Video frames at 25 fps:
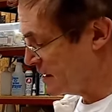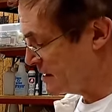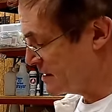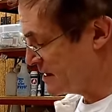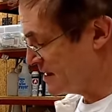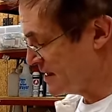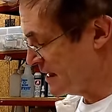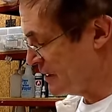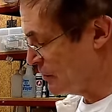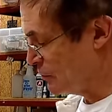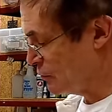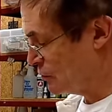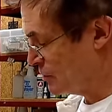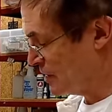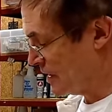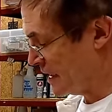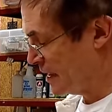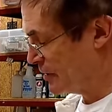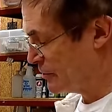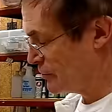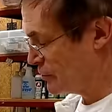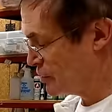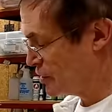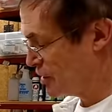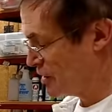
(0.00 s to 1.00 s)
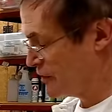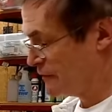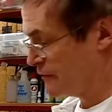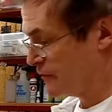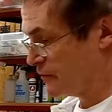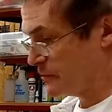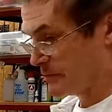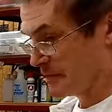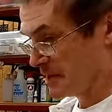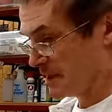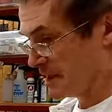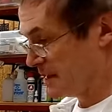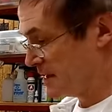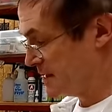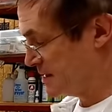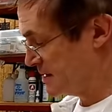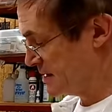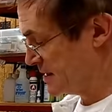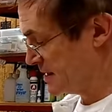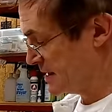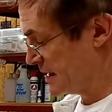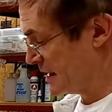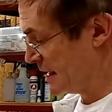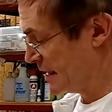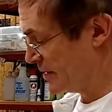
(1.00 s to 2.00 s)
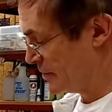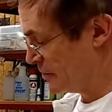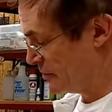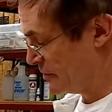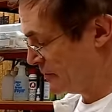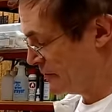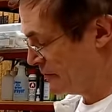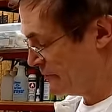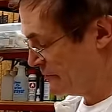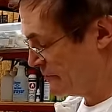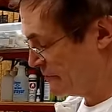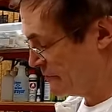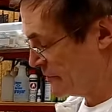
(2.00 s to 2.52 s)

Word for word: sound energy from the inside of the,